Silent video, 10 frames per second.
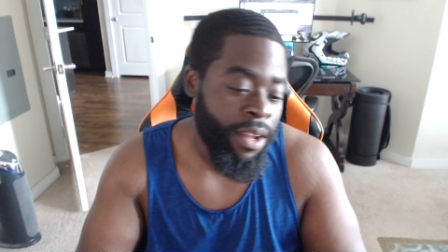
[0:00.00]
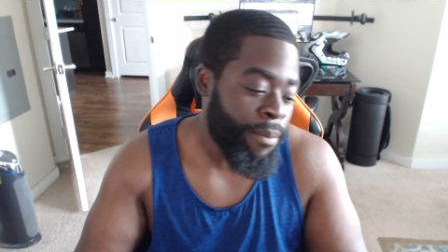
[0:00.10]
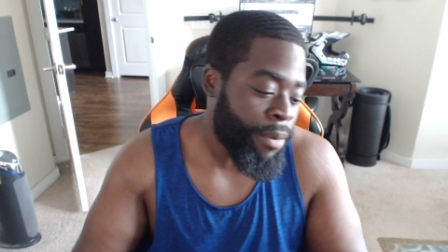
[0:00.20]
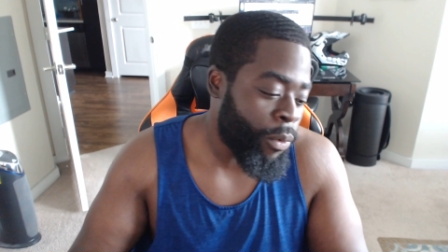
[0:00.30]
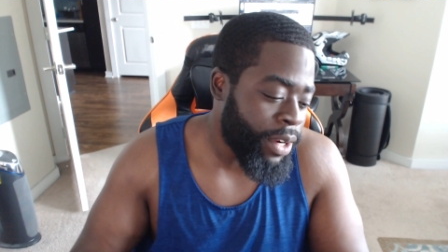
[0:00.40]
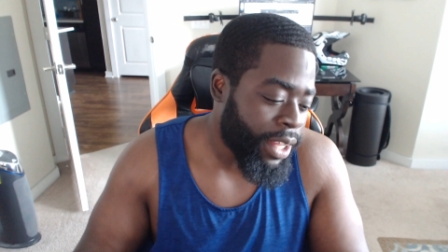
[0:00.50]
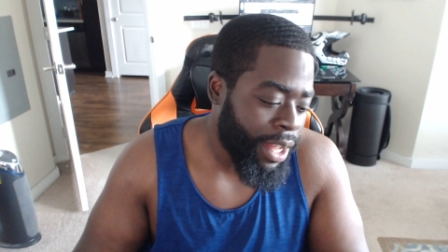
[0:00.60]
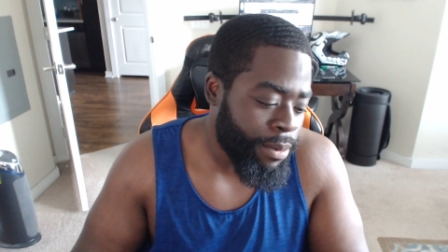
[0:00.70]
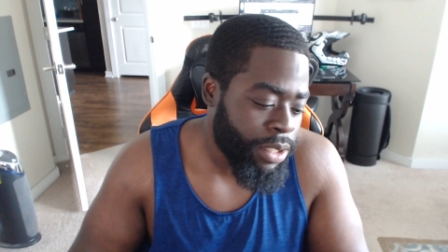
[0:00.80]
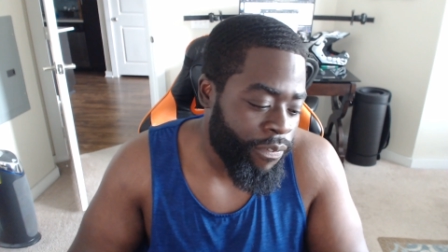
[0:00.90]
But when it
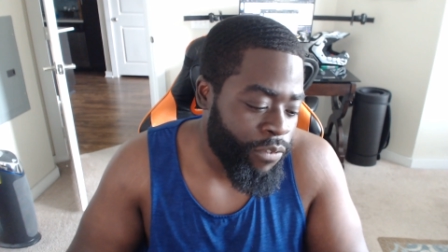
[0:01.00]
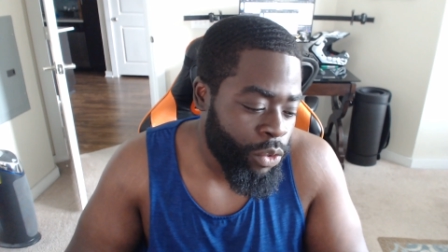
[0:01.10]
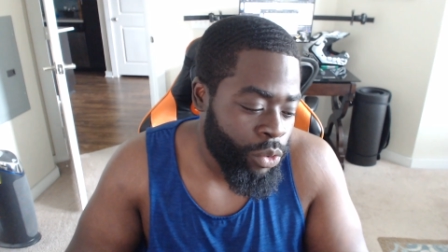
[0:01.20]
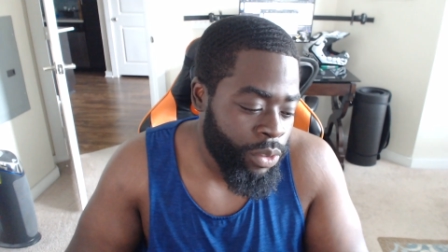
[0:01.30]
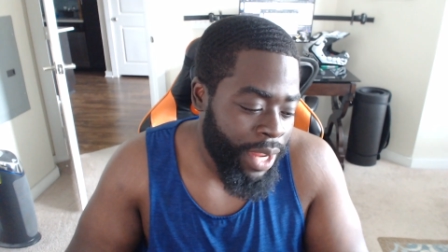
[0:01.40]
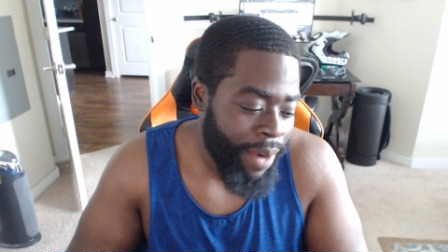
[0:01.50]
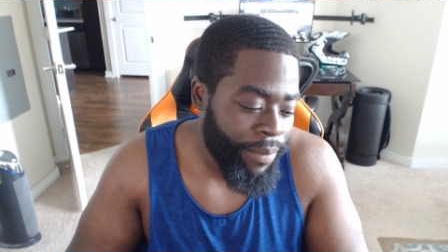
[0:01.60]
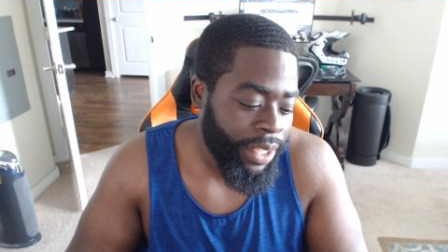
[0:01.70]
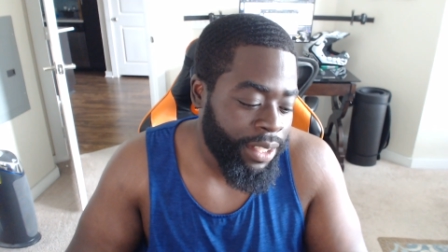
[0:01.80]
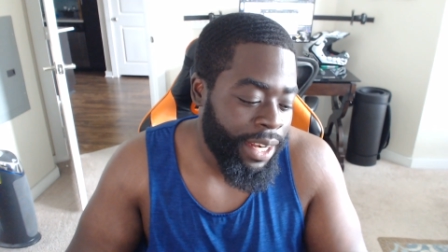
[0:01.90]
comes to food,
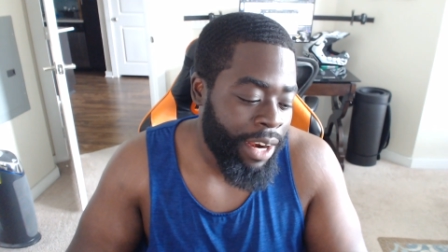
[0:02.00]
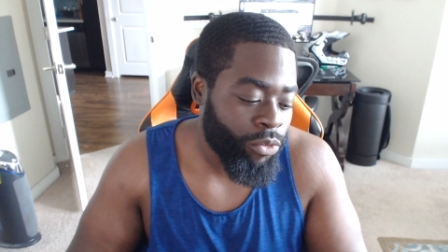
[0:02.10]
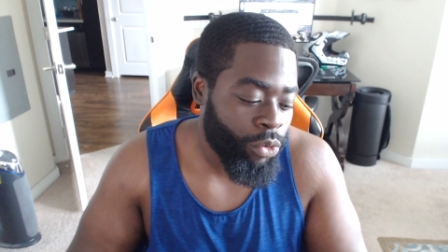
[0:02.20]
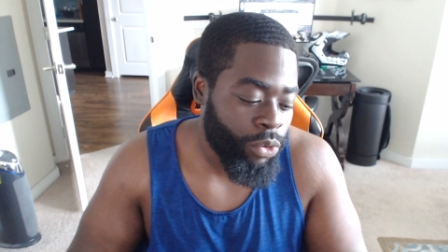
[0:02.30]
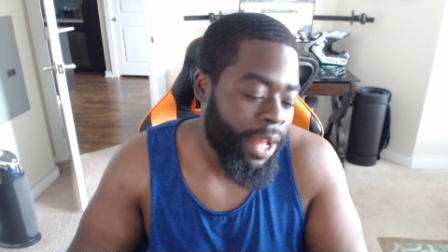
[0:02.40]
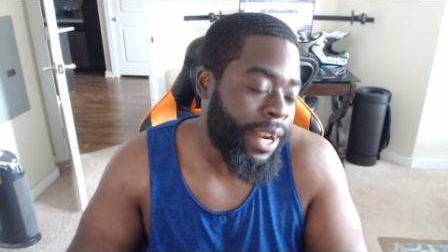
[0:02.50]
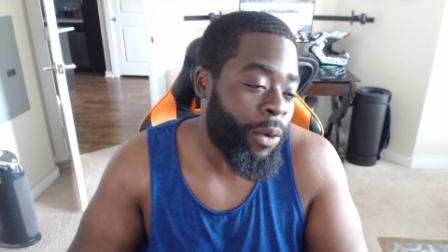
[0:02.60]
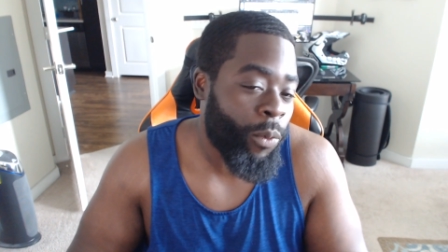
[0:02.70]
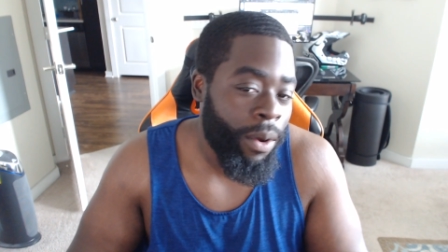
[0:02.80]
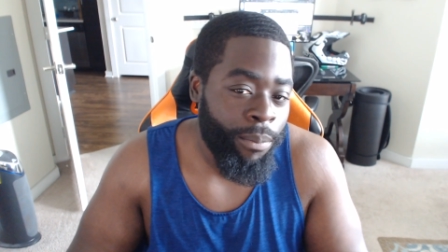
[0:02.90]
everything that I ruled out at
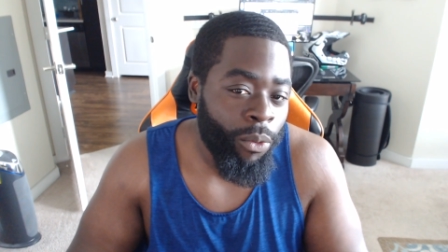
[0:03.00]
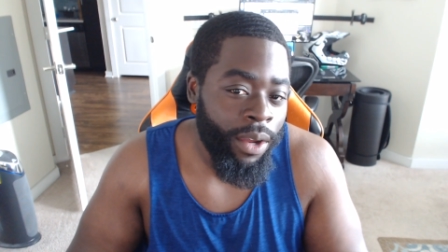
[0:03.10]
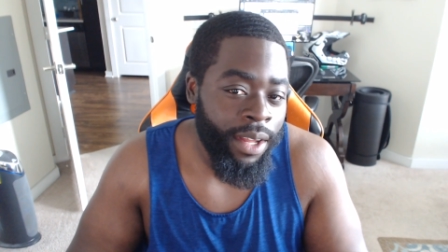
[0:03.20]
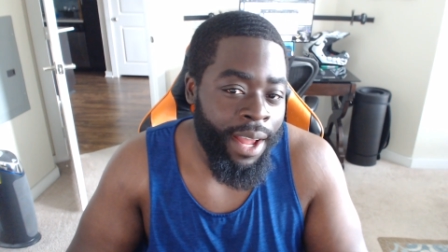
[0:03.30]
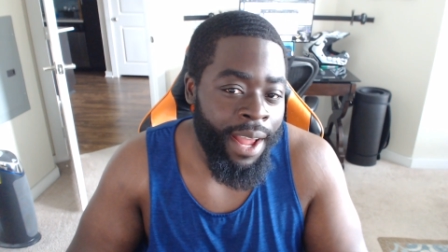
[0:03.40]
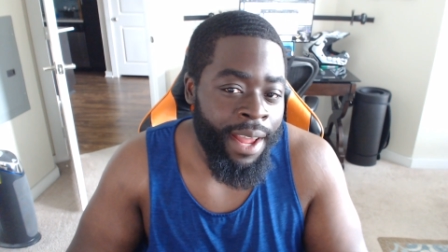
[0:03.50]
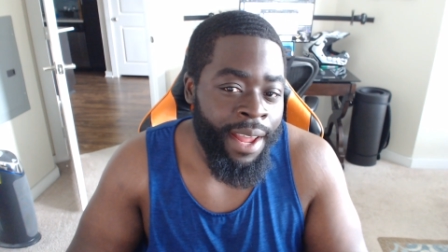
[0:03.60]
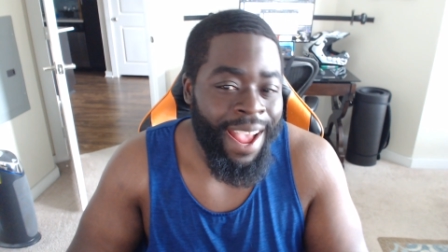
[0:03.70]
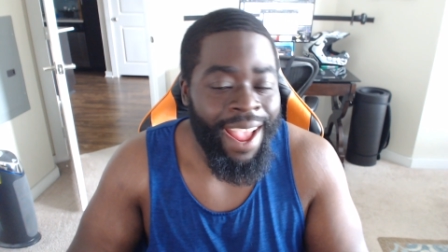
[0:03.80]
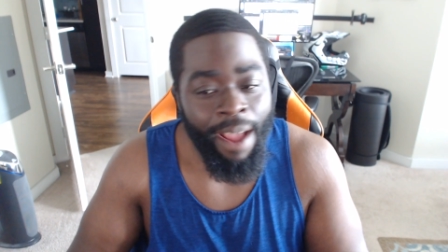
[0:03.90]
one point,
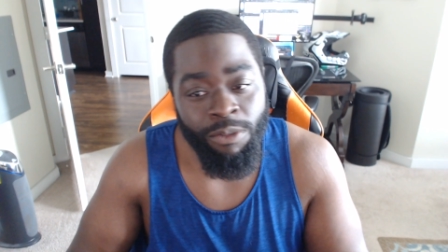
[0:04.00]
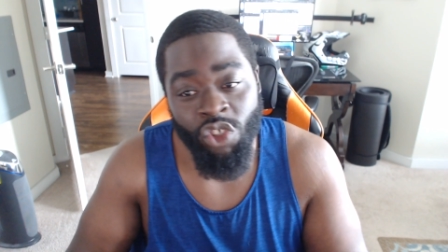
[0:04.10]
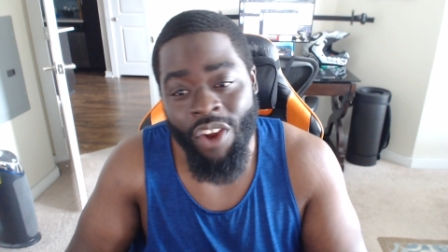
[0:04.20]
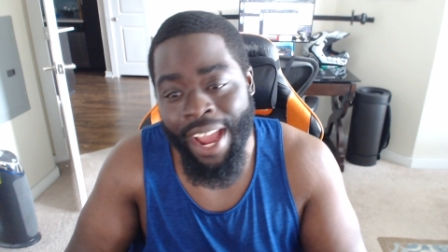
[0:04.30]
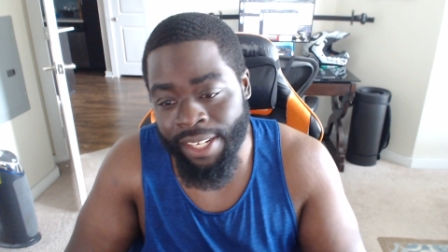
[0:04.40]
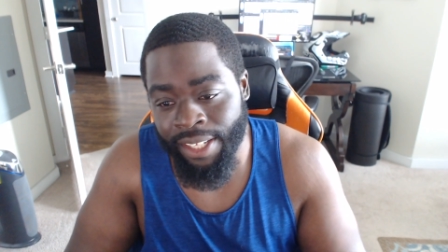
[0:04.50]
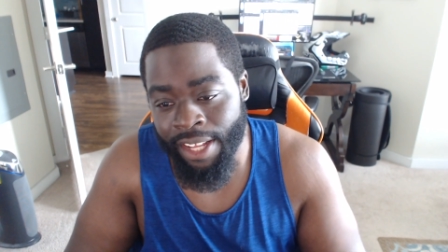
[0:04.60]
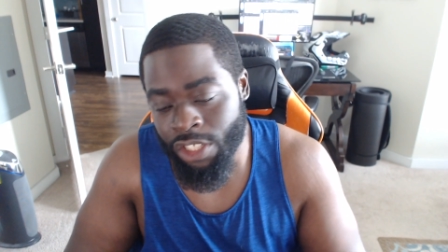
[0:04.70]
I have tried again.